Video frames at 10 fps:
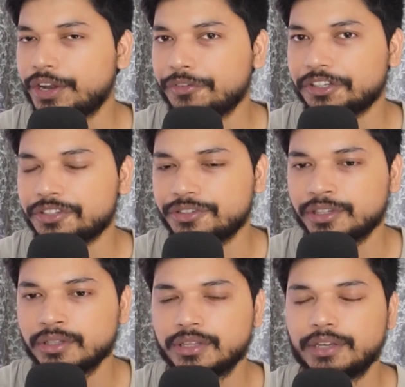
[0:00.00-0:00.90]
verification
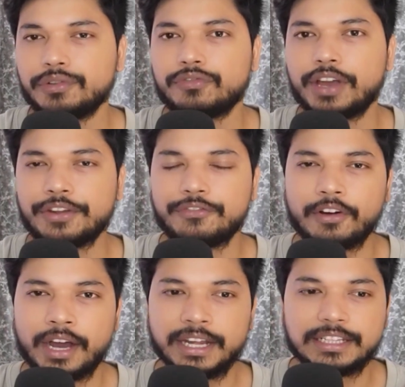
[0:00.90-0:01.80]
engineer they will verify